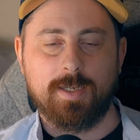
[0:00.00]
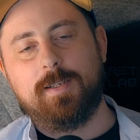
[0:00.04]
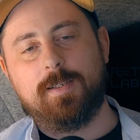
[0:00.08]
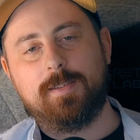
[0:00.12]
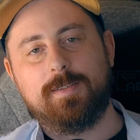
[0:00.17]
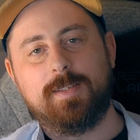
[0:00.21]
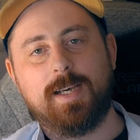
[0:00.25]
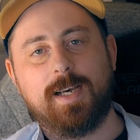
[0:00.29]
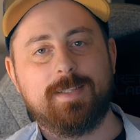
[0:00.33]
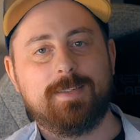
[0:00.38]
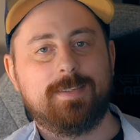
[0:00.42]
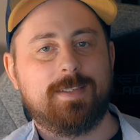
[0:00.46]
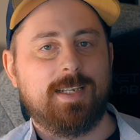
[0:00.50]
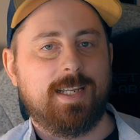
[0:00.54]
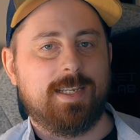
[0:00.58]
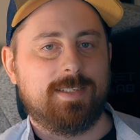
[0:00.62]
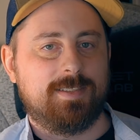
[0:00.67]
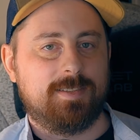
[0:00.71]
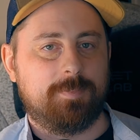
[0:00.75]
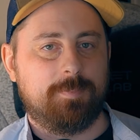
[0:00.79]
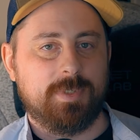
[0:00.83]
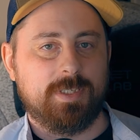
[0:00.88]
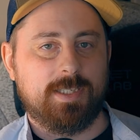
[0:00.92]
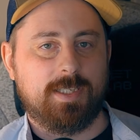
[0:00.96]
That
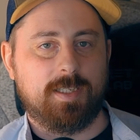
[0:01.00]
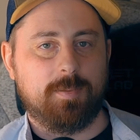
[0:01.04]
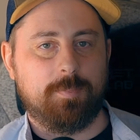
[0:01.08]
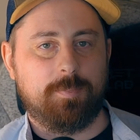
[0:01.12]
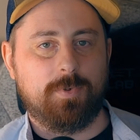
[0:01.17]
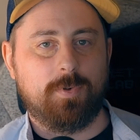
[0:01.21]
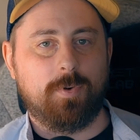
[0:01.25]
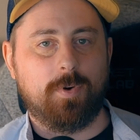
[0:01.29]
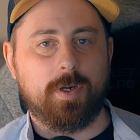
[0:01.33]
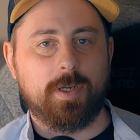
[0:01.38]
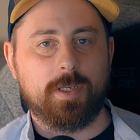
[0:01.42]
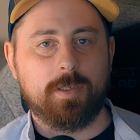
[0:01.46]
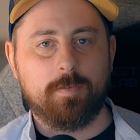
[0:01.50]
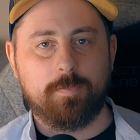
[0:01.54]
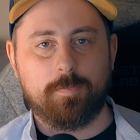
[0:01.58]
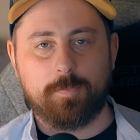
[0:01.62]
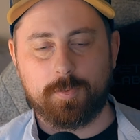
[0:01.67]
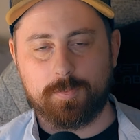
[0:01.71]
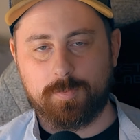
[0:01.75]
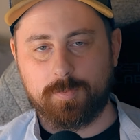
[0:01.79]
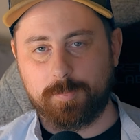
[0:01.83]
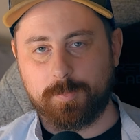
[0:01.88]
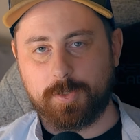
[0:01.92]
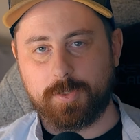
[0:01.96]
lets me keep going
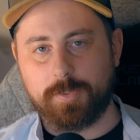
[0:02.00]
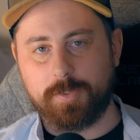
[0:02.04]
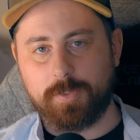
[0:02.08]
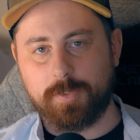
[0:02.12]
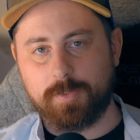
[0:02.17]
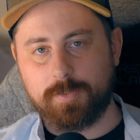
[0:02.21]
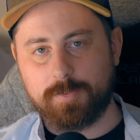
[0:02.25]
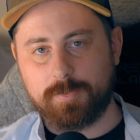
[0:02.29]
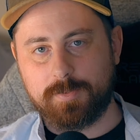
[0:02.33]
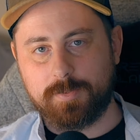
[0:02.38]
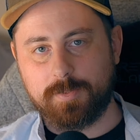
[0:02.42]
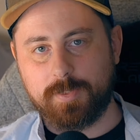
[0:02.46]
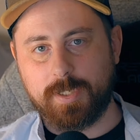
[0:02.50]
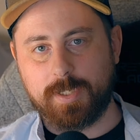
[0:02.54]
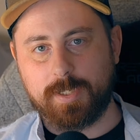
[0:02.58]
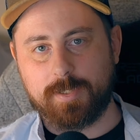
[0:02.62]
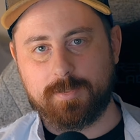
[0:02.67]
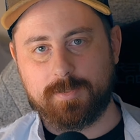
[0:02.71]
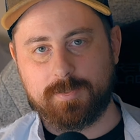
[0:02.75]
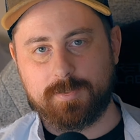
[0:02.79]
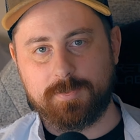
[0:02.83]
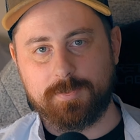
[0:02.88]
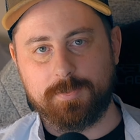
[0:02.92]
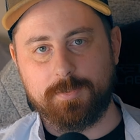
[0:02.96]
for 2 more years to
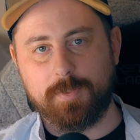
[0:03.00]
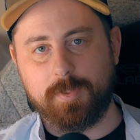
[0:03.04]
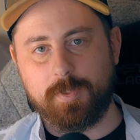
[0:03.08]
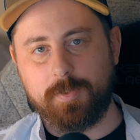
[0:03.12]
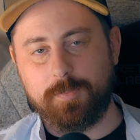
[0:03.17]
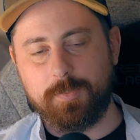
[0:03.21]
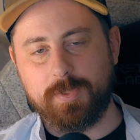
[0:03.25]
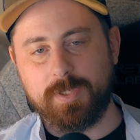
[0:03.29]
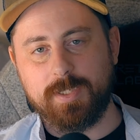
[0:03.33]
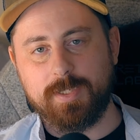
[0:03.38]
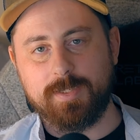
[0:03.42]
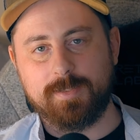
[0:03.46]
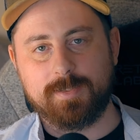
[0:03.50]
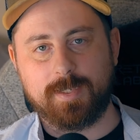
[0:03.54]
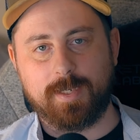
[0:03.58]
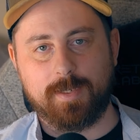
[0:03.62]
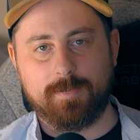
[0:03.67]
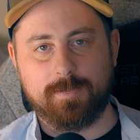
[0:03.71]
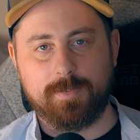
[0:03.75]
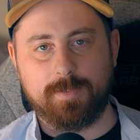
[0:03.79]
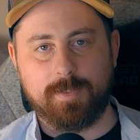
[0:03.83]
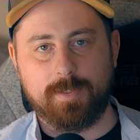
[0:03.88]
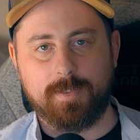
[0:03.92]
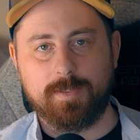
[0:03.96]
get to a release
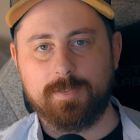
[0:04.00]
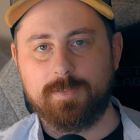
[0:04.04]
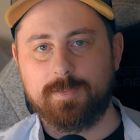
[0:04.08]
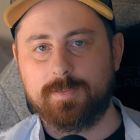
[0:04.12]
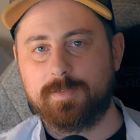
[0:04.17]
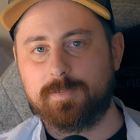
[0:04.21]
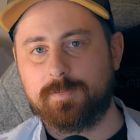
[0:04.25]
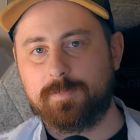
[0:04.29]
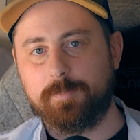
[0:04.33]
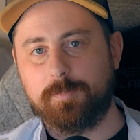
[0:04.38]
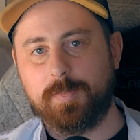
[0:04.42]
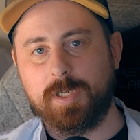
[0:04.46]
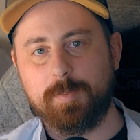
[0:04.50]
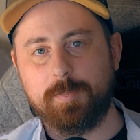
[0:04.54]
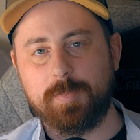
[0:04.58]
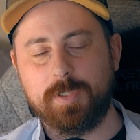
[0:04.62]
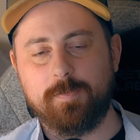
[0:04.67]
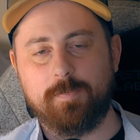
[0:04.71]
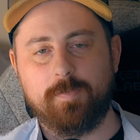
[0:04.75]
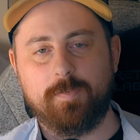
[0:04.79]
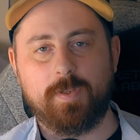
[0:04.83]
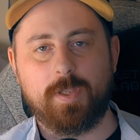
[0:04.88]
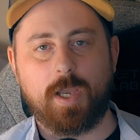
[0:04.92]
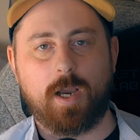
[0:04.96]
candidate, maybe
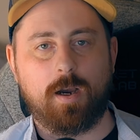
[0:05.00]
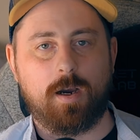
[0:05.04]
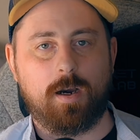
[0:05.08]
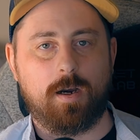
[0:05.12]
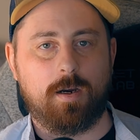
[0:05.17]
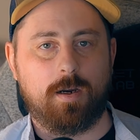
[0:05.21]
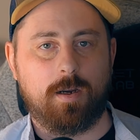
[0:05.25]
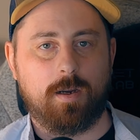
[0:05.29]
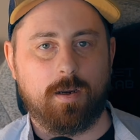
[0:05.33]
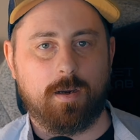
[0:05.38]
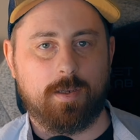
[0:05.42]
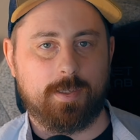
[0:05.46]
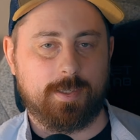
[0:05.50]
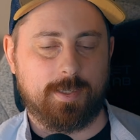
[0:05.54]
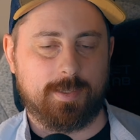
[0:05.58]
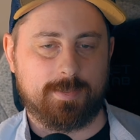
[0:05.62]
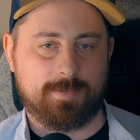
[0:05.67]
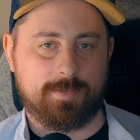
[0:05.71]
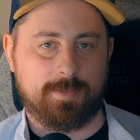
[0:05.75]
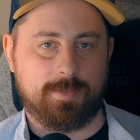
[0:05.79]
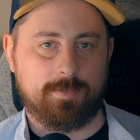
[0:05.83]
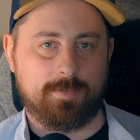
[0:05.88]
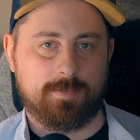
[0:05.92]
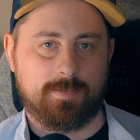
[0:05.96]
via early
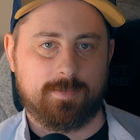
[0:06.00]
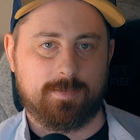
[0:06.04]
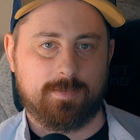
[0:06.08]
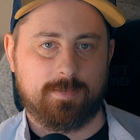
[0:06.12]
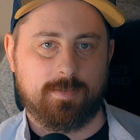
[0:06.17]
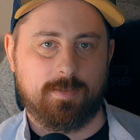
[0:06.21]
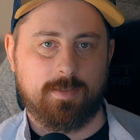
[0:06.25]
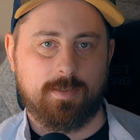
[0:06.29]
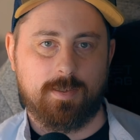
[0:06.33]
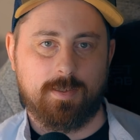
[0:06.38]
access.